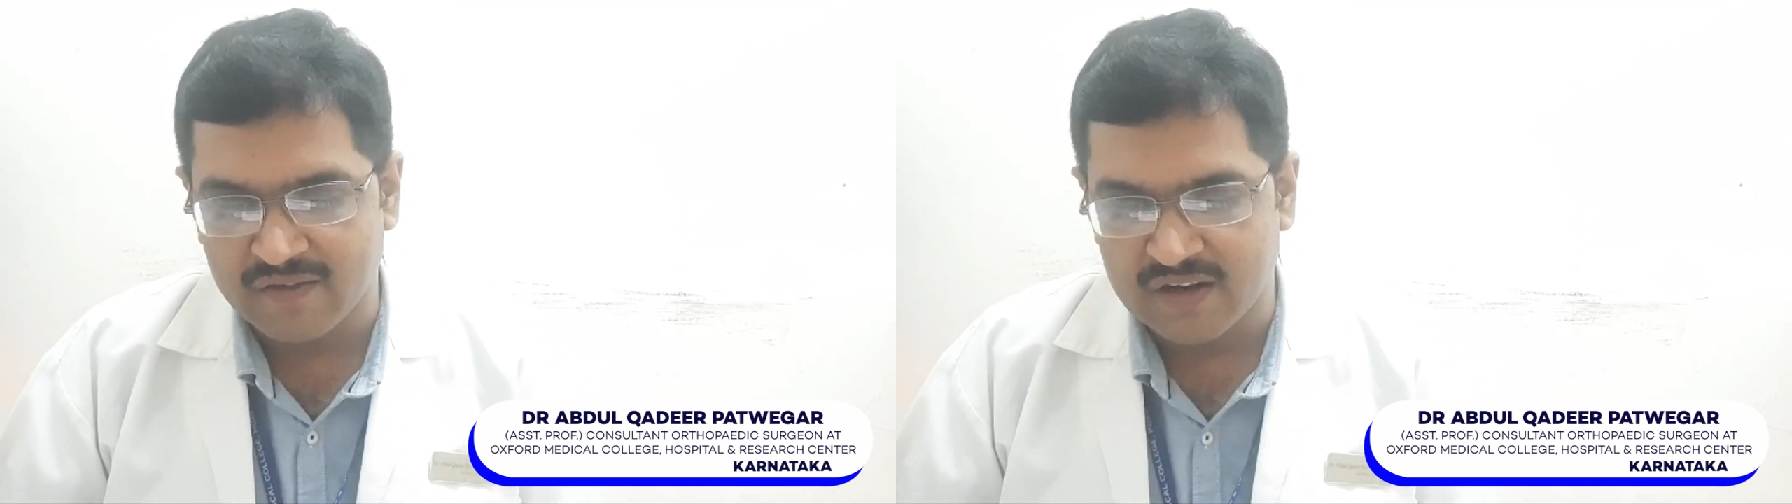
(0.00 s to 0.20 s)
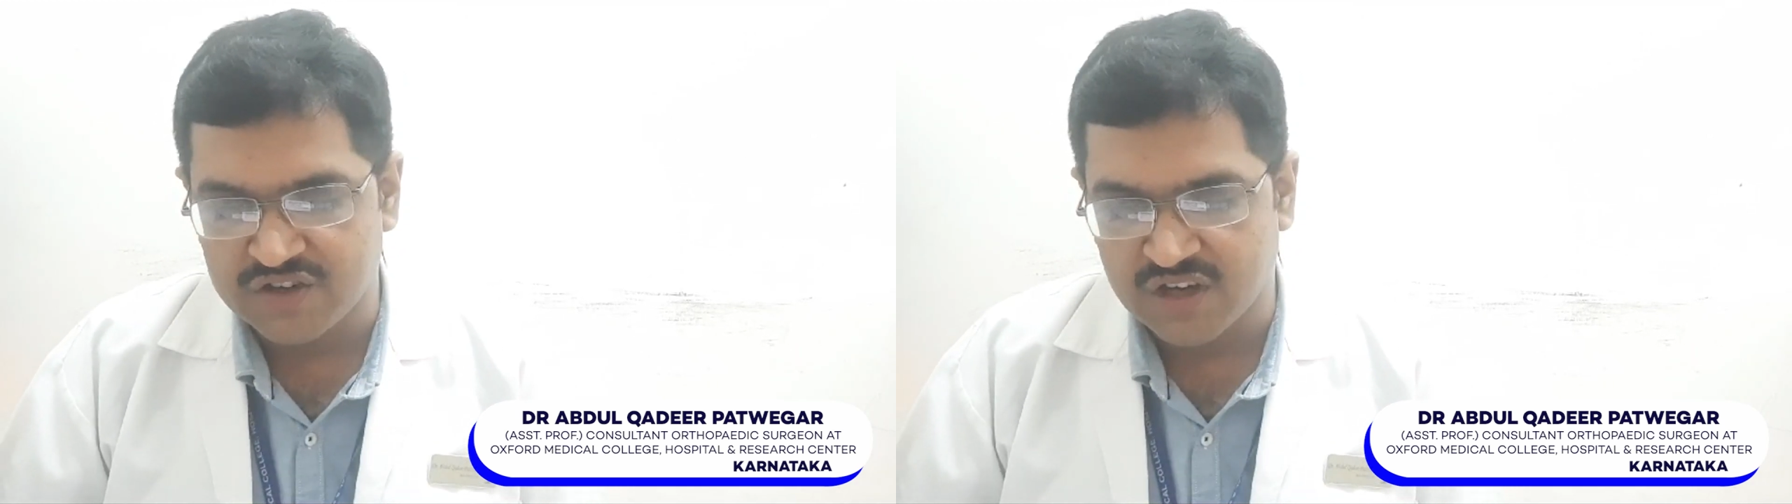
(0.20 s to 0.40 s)

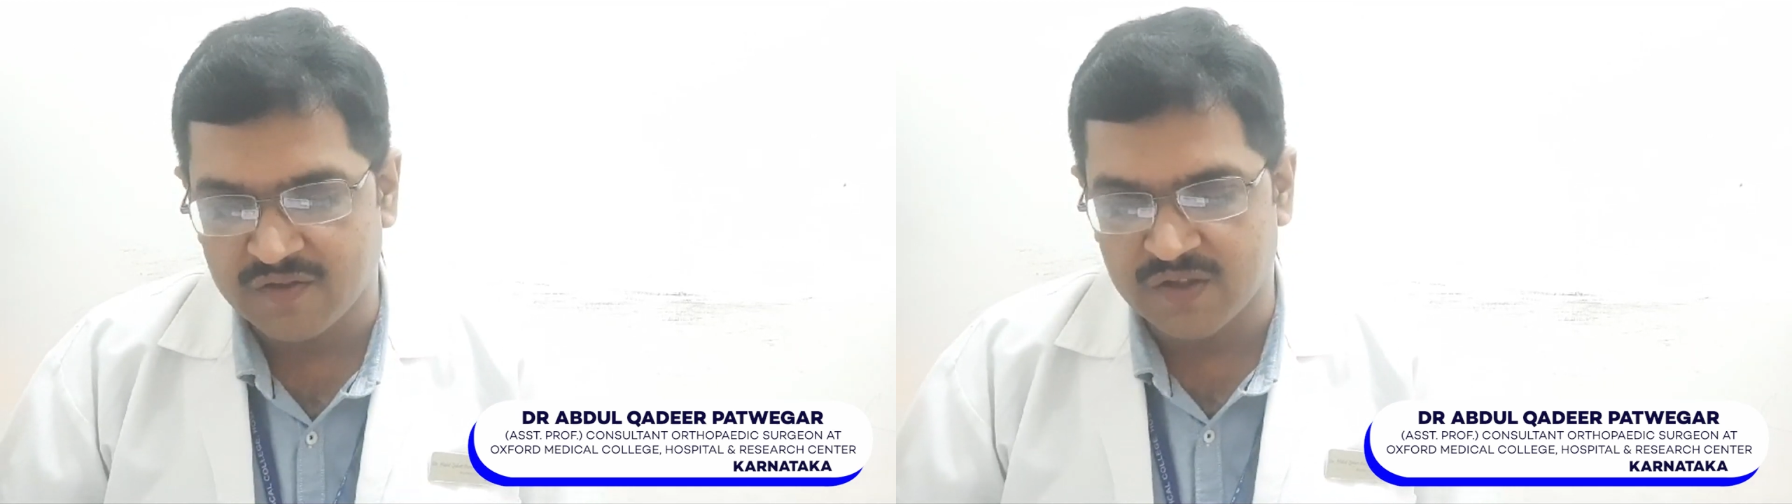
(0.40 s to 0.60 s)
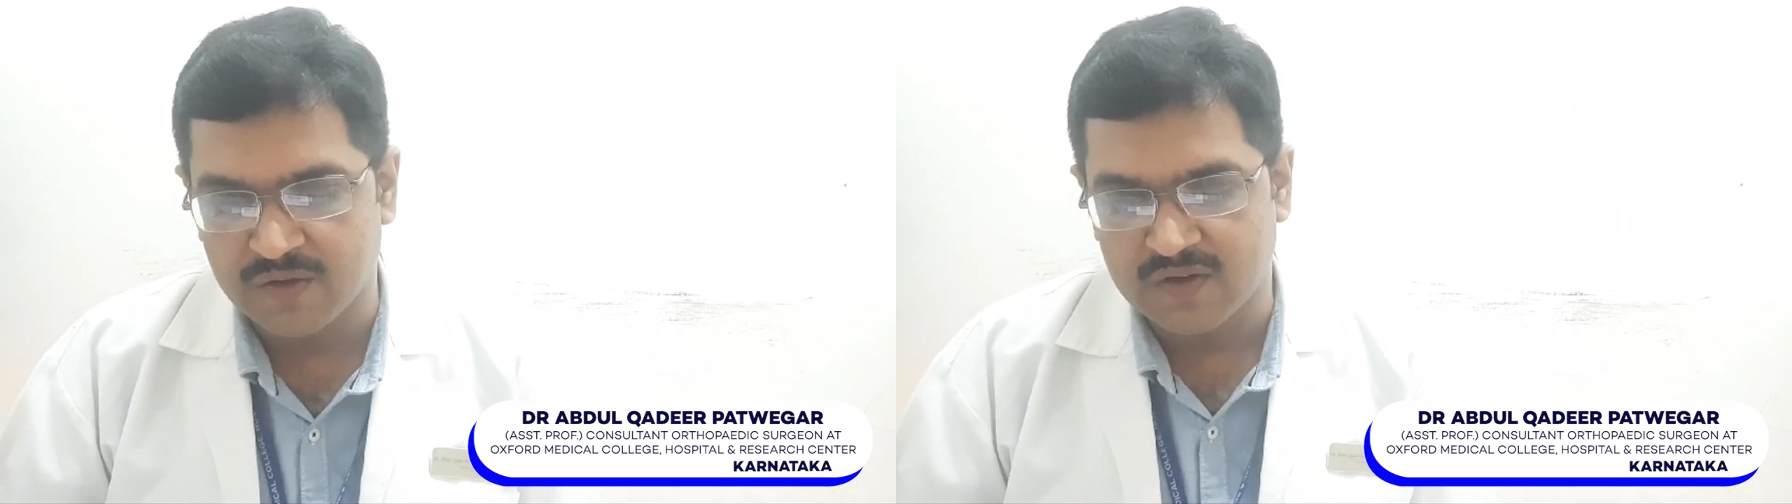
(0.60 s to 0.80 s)
will share
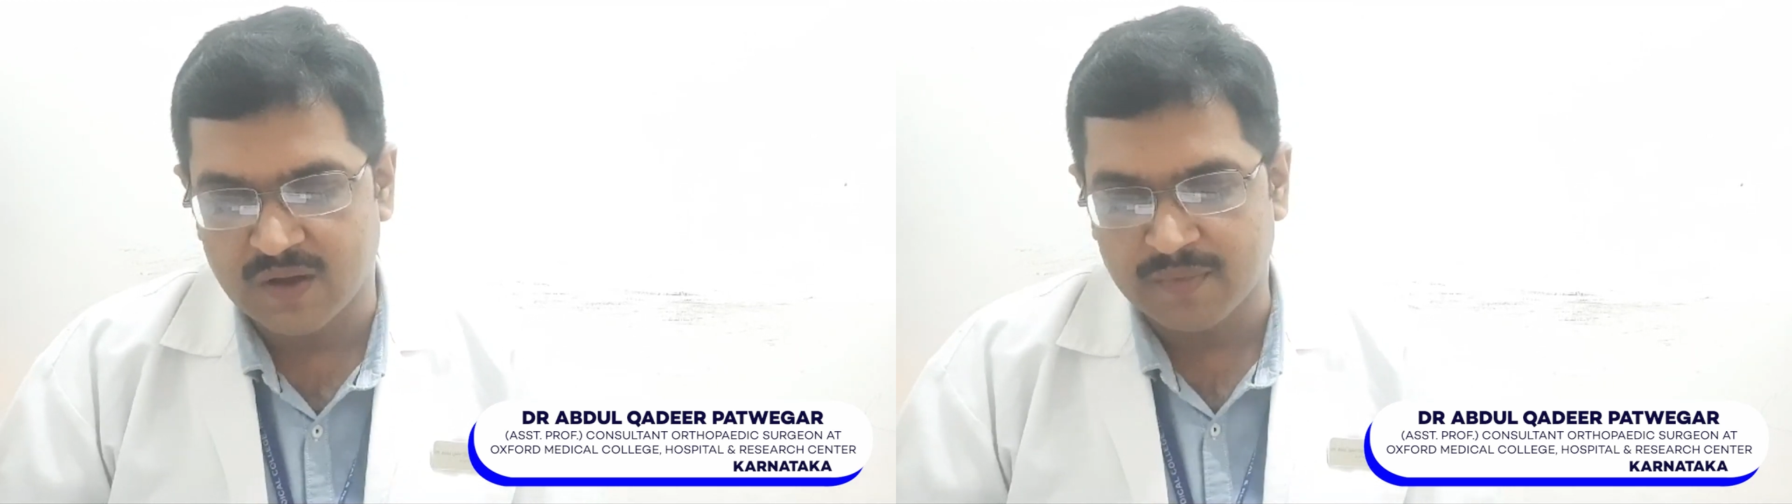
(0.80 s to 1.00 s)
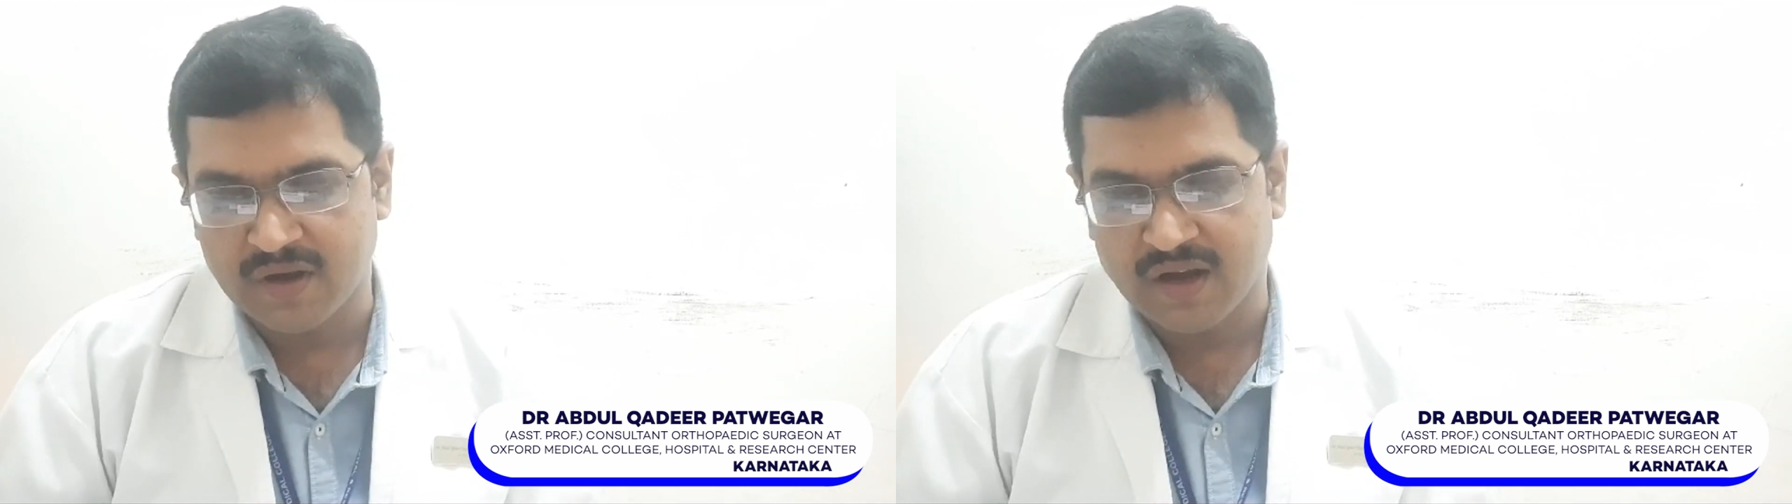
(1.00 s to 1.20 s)
with you
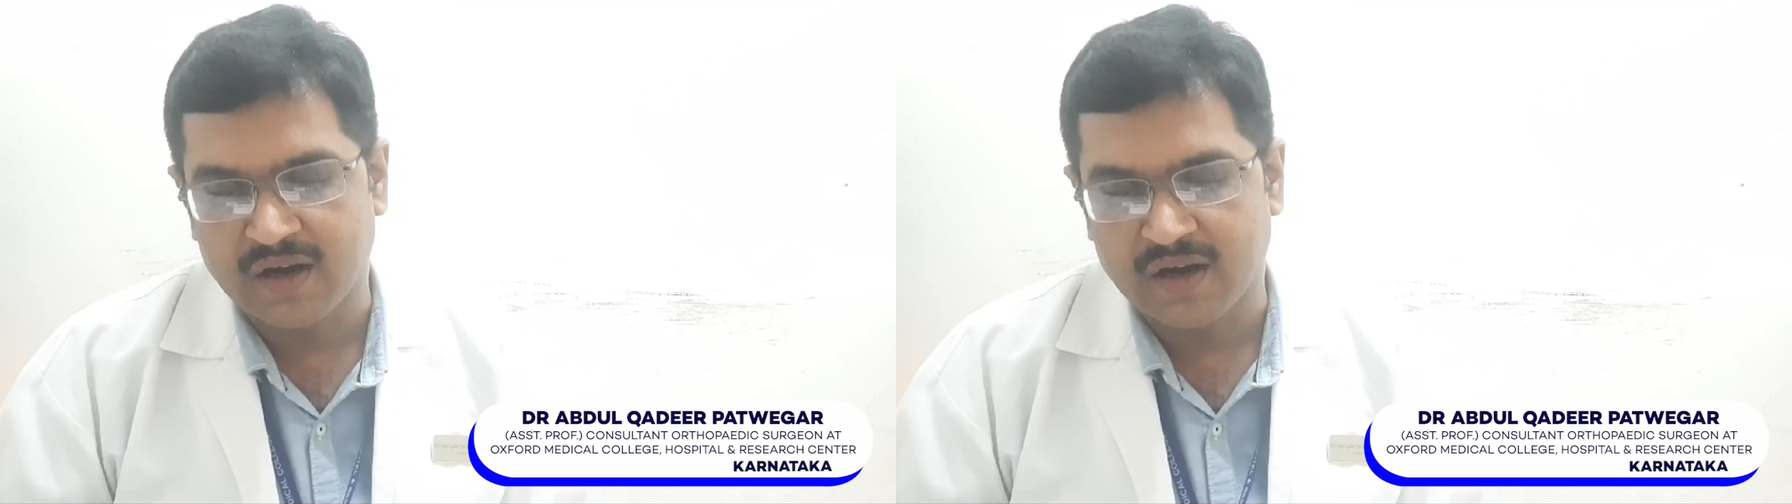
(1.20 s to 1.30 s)
some